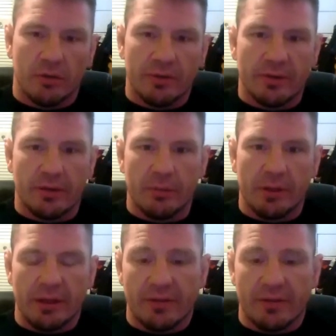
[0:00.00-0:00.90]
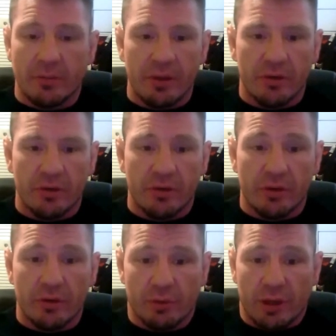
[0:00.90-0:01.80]
with Mendes. I mean,
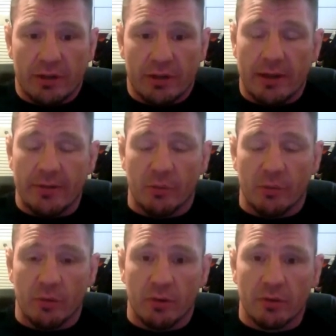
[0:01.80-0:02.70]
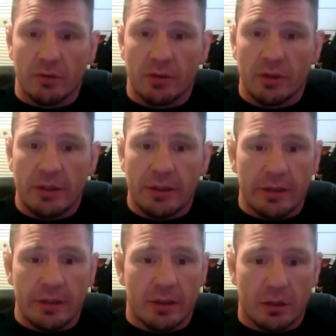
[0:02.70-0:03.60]
he's ranked high in the world. He,
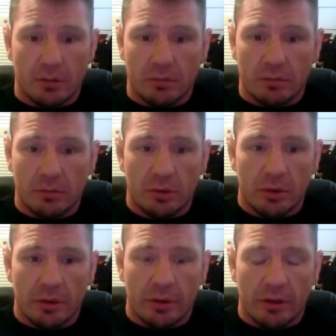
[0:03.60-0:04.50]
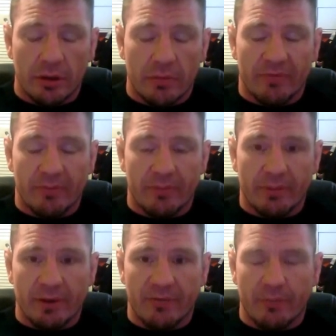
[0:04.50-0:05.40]
you know, coming from
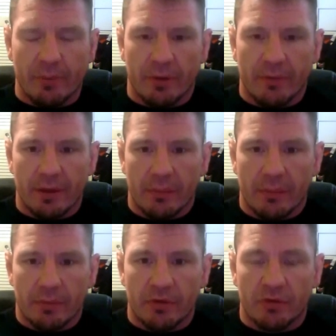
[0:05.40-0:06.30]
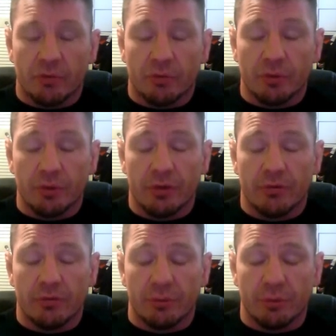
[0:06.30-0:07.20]
Team Alpha Male, they produce really,
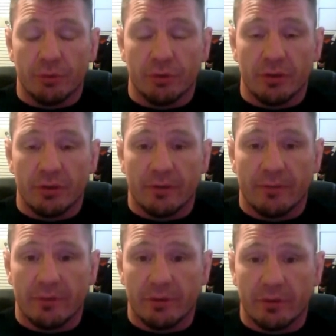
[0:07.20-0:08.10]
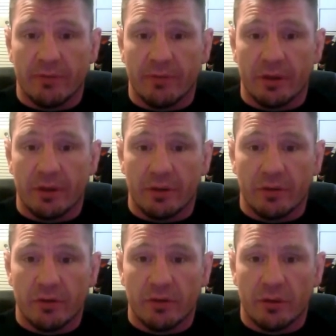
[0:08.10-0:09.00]
really tough and great
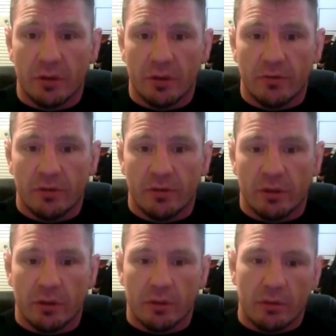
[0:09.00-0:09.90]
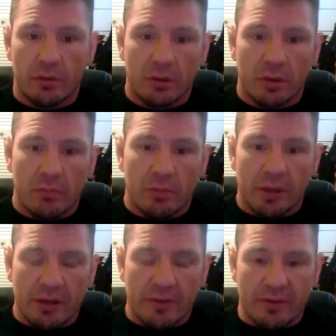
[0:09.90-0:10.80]
fighters. So.
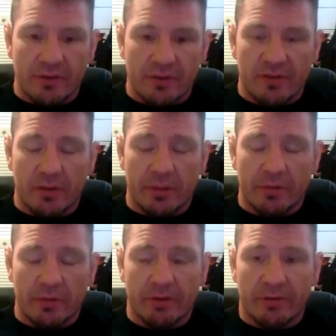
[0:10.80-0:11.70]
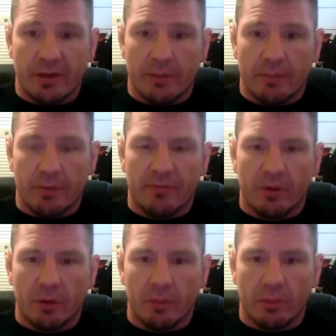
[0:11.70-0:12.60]
McKenzie, this is going to be a big step up
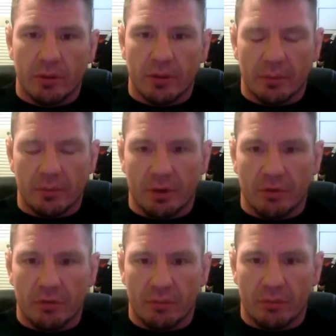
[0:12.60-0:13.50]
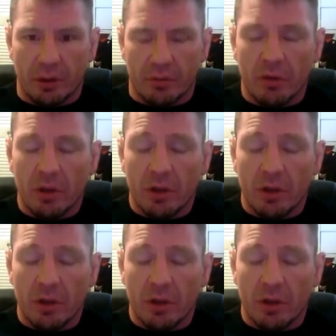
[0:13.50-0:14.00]
for him and let him know, you know,